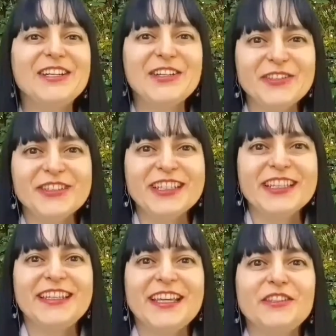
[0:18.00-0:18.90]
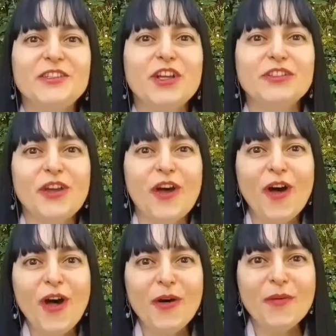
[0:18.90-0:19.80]
I know that not
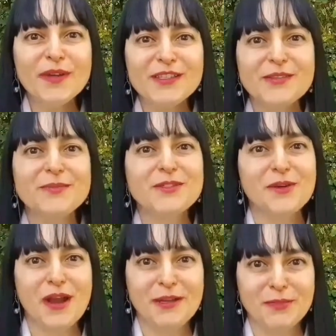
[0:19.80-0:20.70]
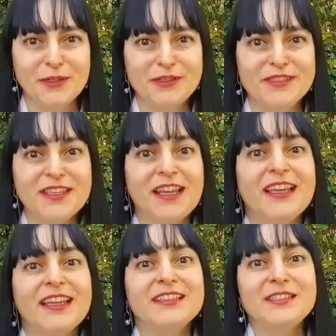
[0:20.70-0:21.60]
all my subscribers
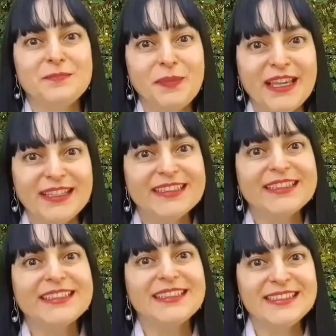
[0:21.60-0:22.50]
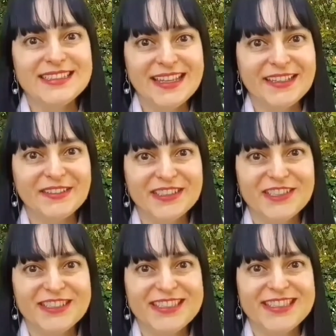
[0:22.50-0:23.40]
speak these
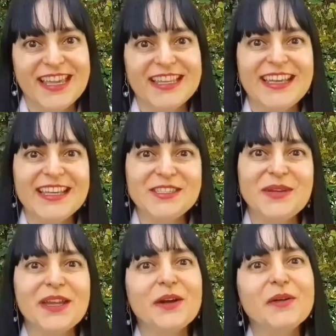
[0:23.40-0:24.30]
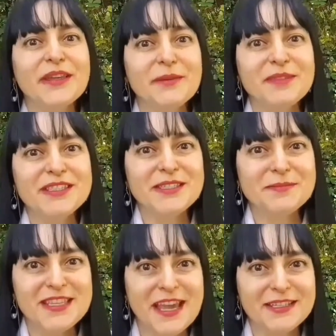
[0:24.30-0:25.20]
languages, and that's why I will keep the
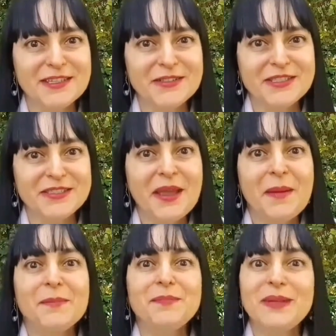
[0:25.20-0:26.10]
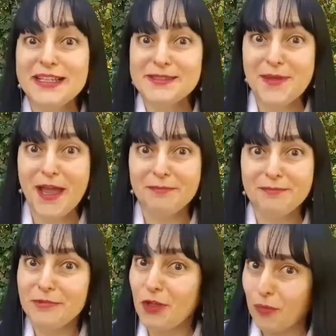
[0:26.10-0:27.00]
subtitles. Please,
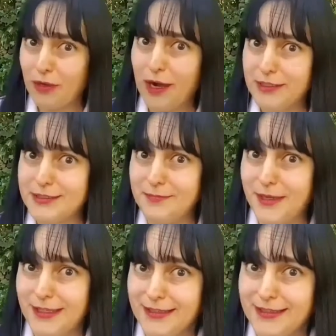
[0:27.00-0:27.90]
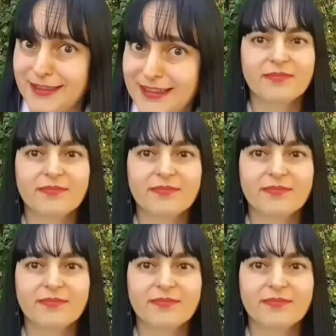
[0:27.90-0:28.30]
Mom, don't curse me.